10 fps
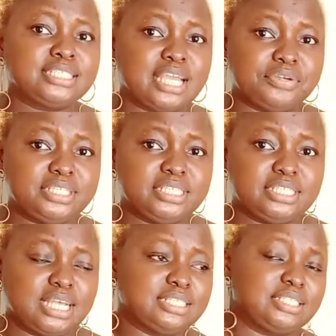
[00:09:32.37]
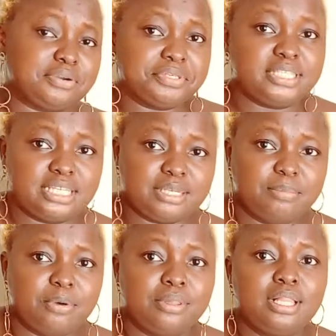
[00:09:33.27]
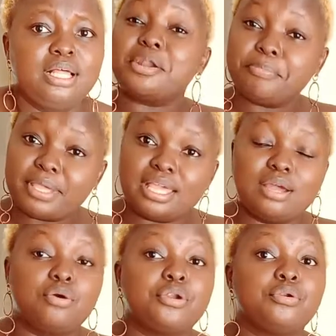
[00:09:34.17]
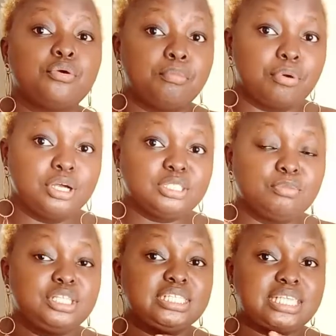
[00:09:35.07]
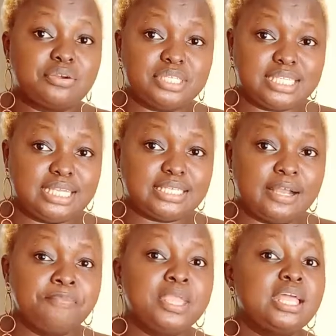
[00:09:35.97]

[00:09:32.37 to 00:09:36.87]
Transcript: Surrey Center Mall, RP or HOMEBOX, both in Surrey Center.